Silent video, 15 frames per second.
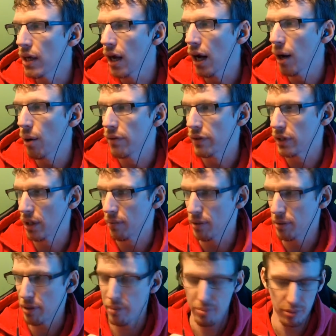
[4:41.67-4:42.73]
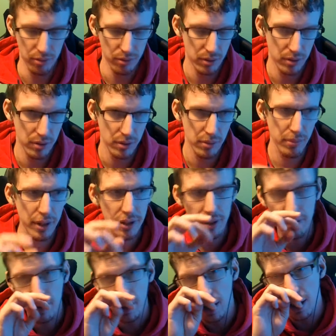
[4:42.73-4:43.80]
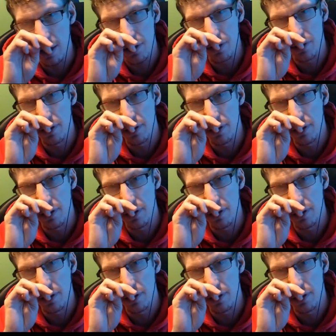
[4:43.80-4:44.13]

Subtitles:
with a couple of people. Might do that actually.